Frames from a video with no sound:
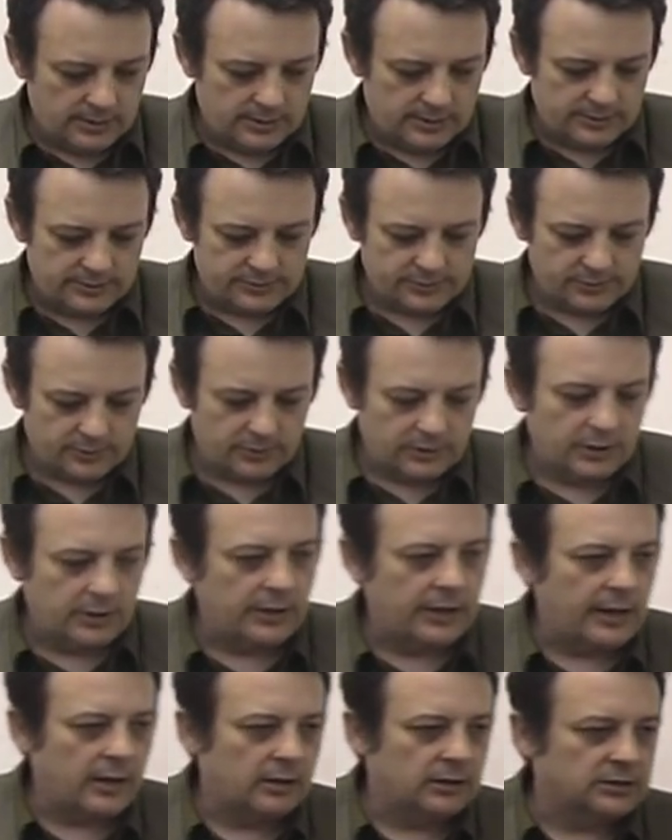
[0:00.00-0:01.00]
circuit
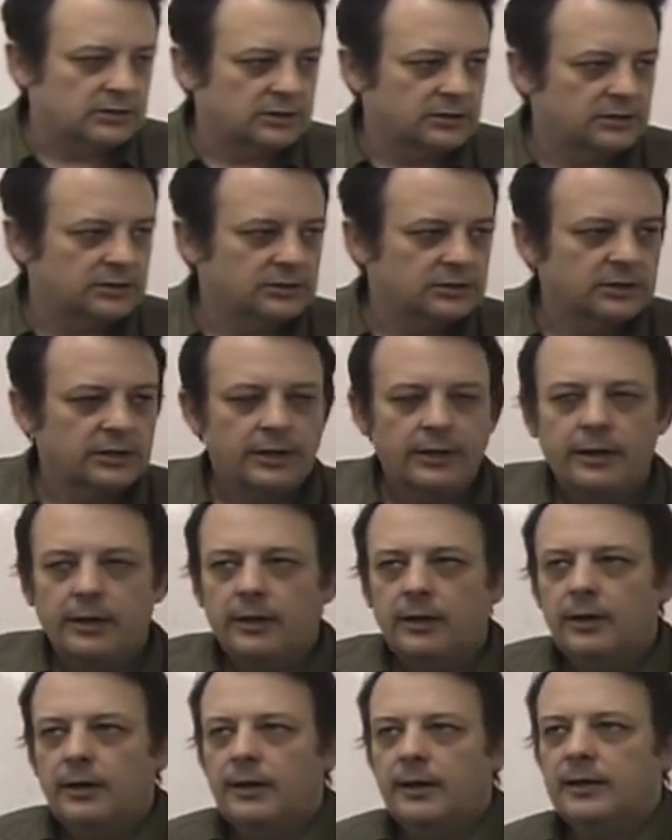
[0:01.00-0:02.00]
analysis,
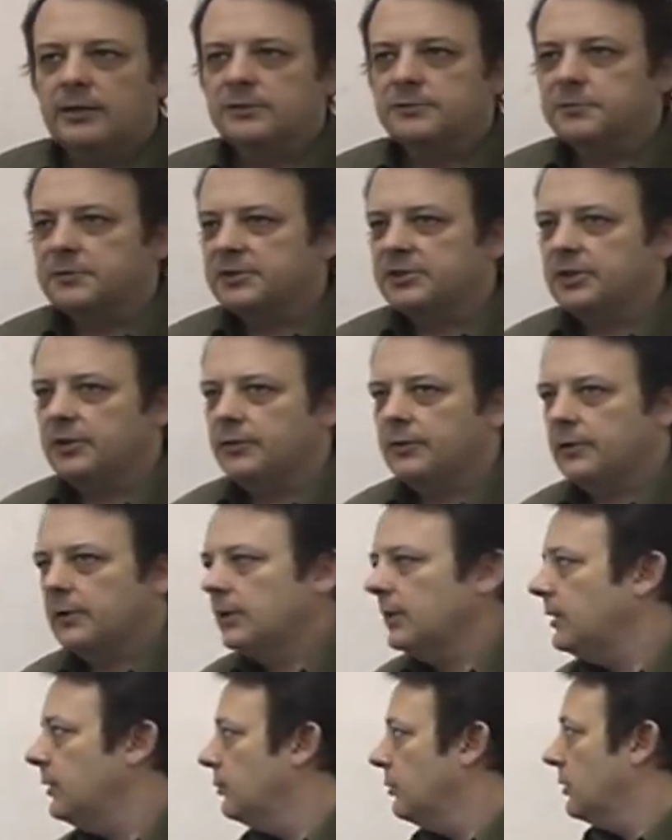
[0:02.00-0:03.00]
and
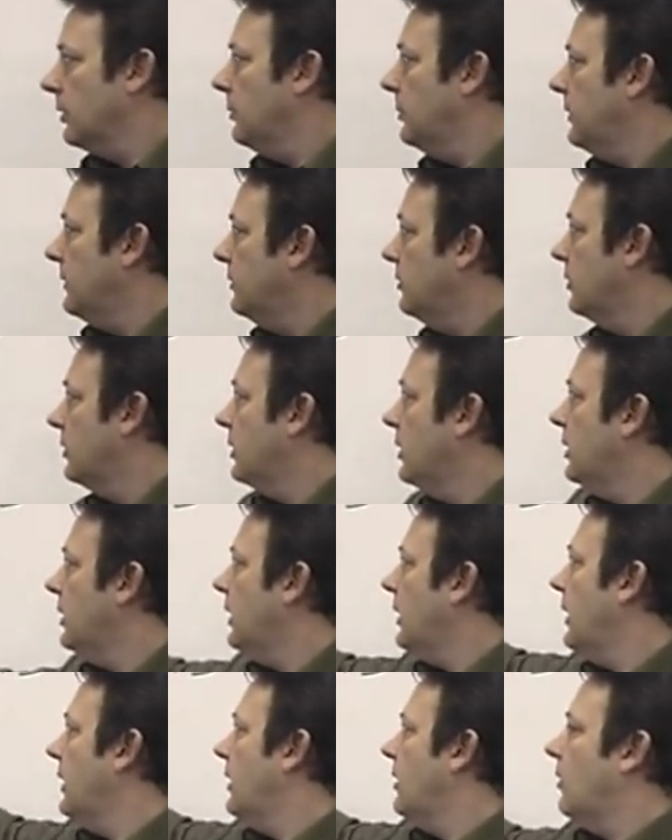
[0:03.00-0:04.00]
specifically we're going to be looking
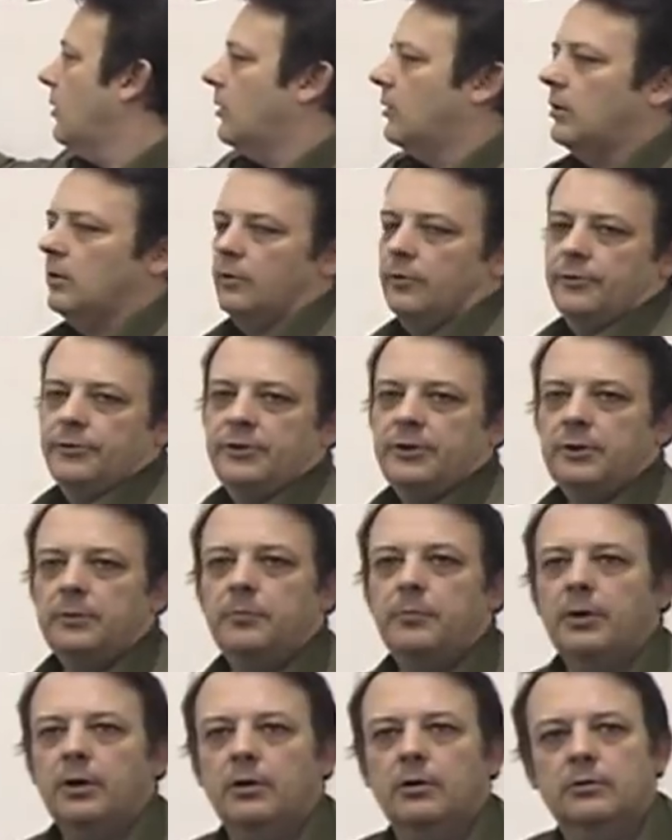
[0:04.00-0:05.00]
at RLC
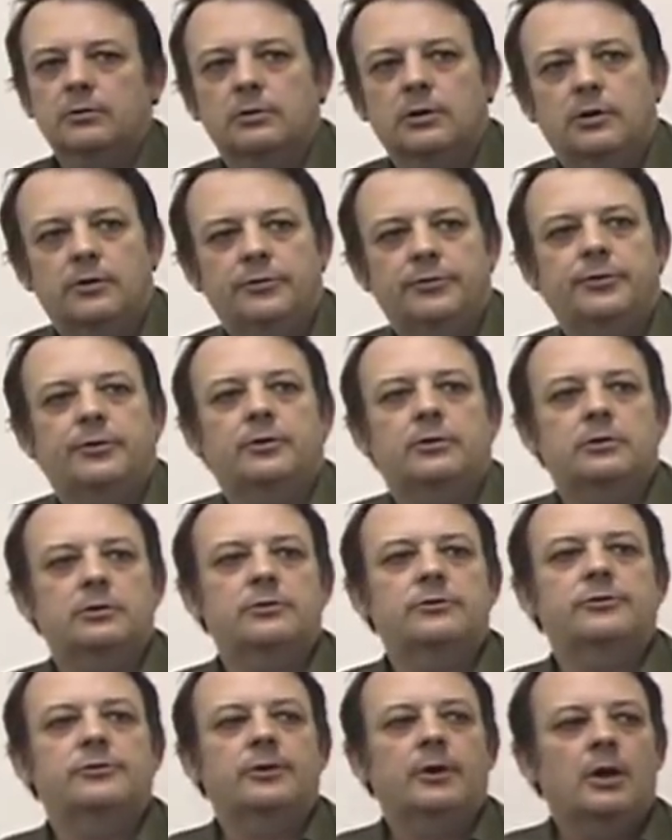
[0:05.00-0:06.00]
parallel
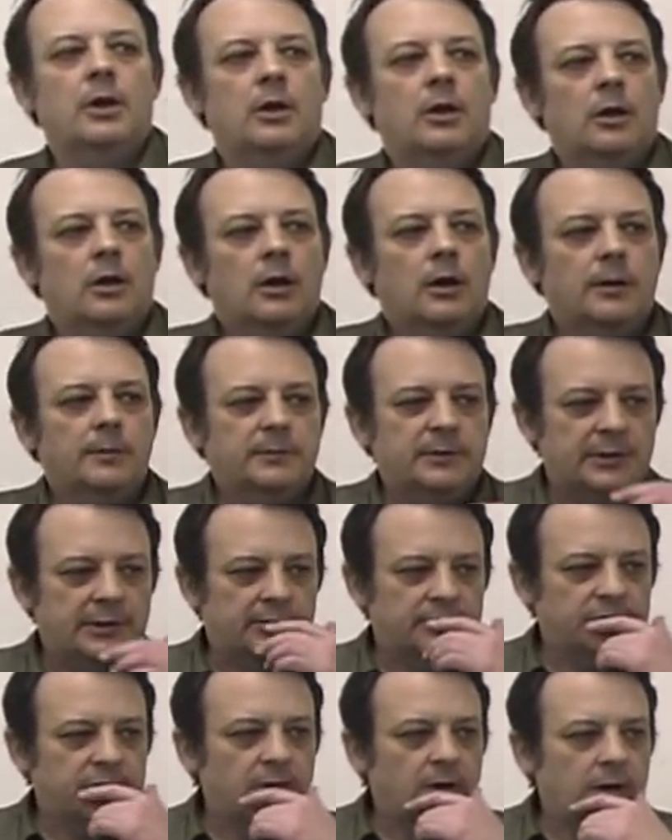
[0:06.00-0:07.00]
circuits. Up to
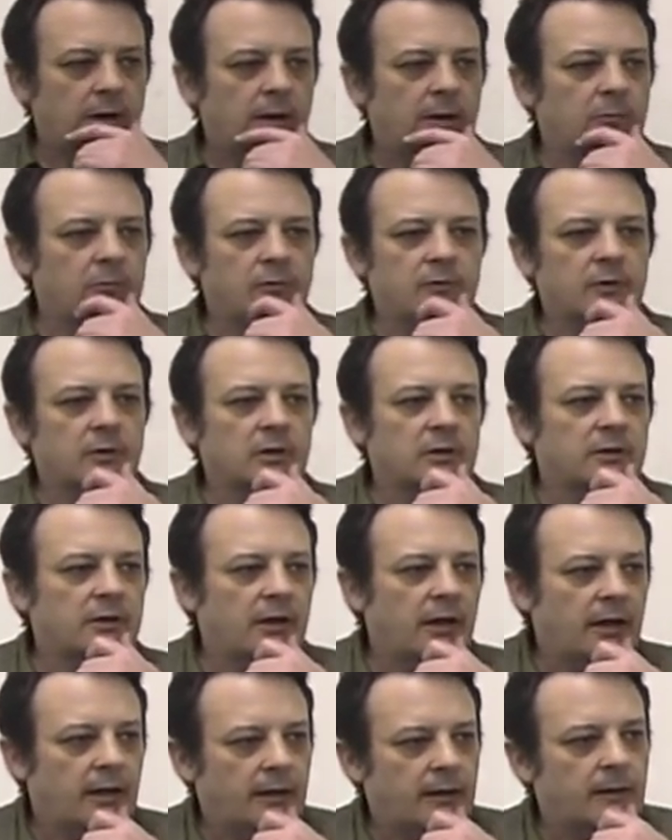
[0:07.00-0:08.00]
this time we've looked
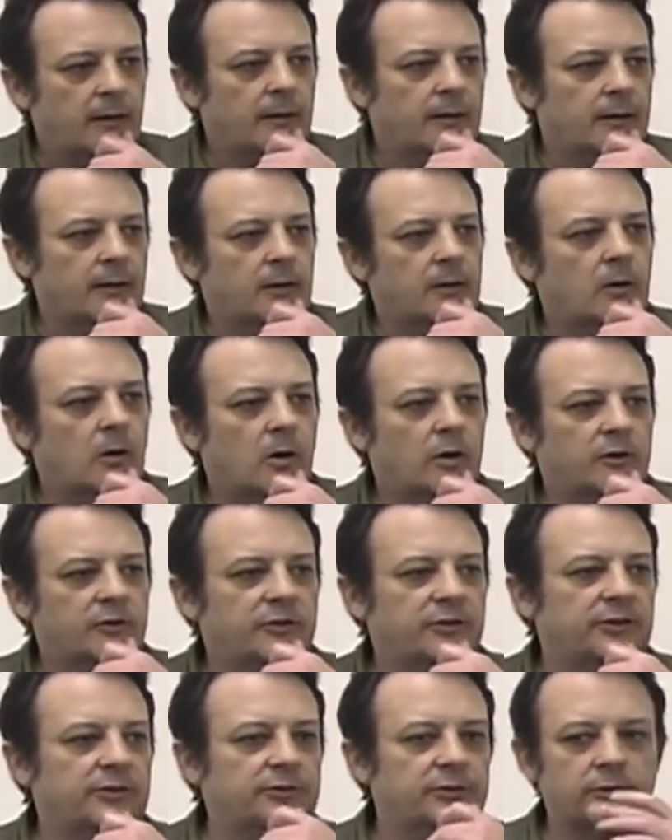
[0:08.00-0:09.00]
at
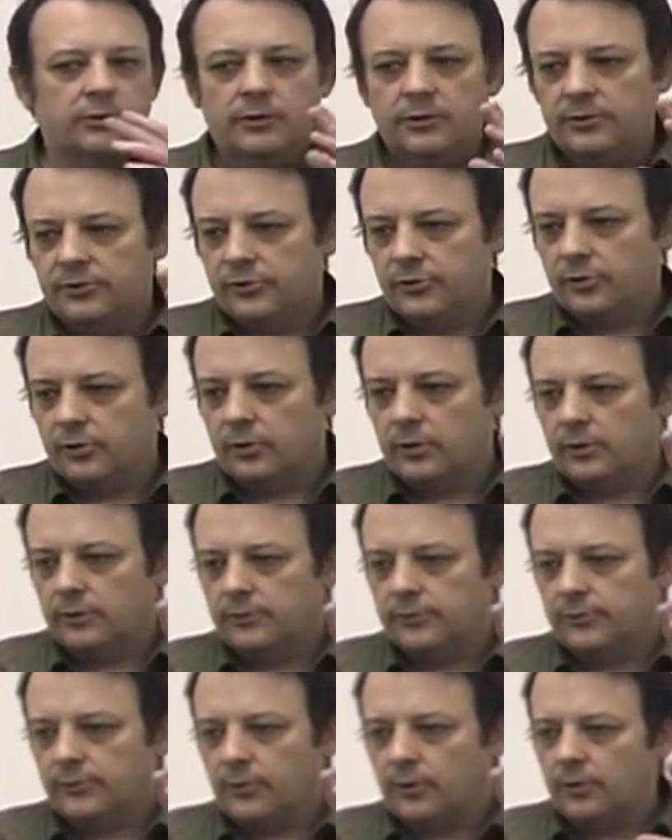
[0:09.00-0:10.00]
RC series
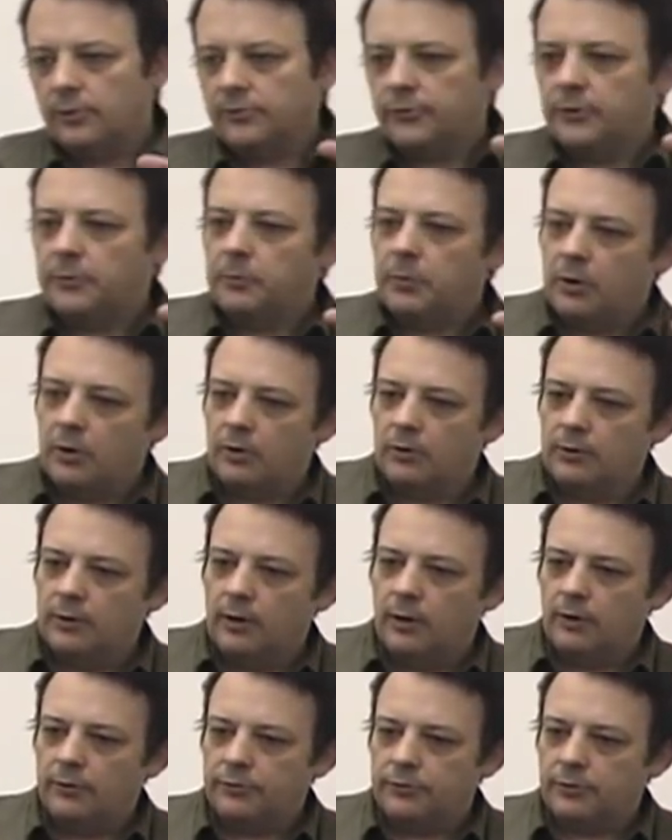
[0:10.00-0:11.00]
circuits, RC
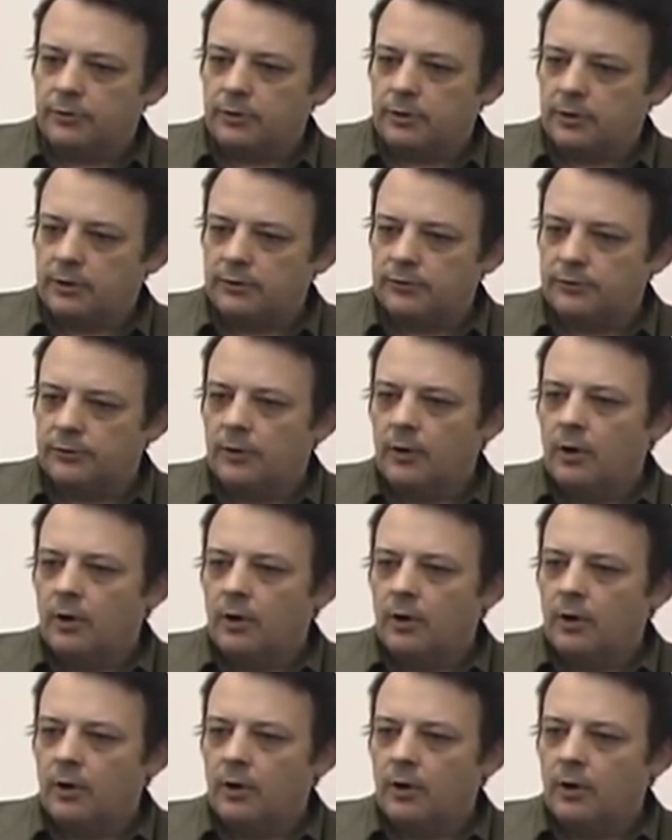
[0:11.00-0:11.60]
parallel circuits,